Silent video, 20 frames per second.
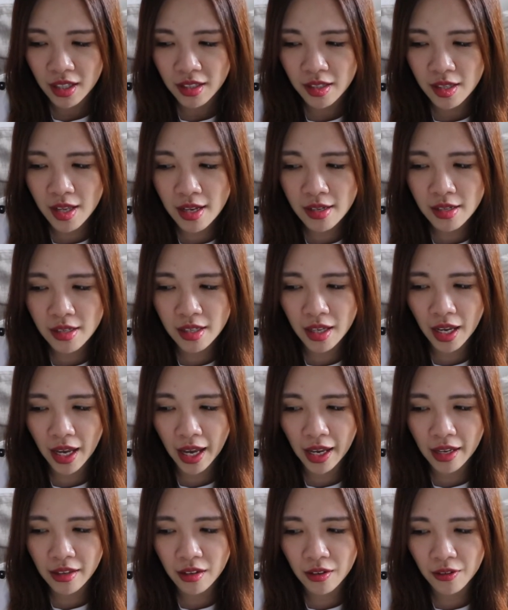that's the
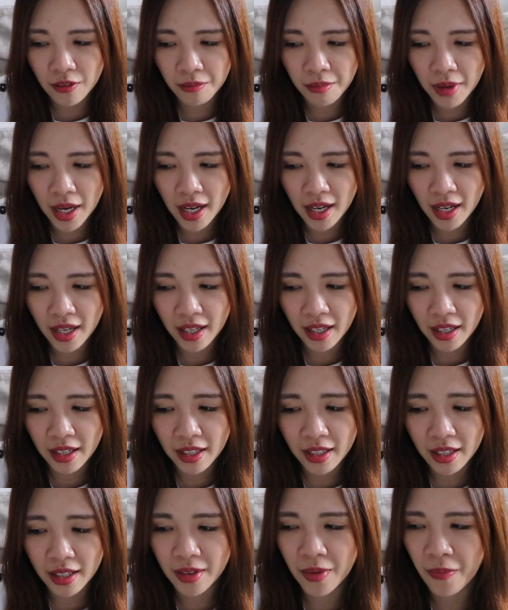end of
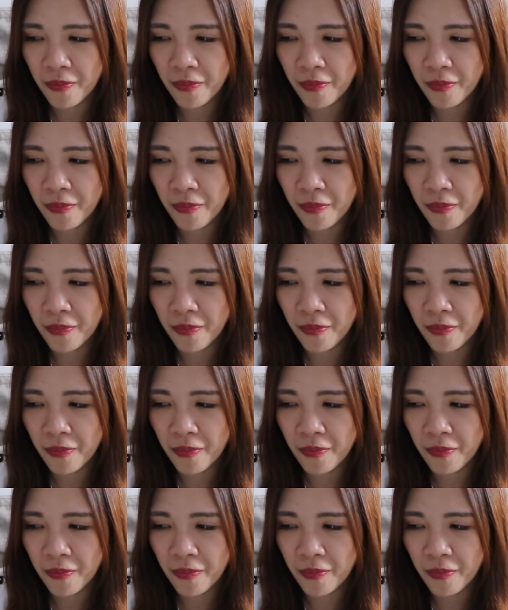my